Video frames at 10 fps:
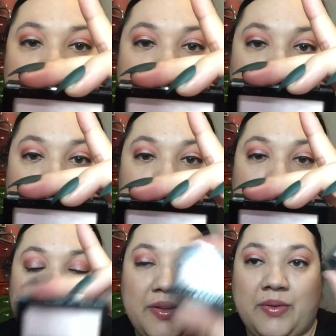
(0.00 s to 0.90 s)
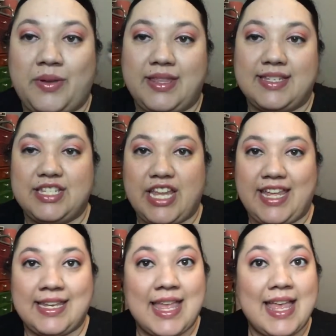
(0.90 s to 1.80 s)
Single Shadow in the
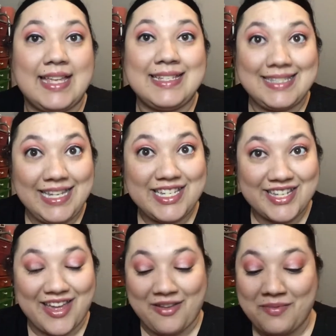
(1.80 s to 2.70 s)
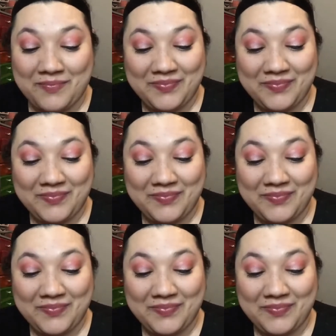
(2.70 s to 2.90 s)
shade Seashell.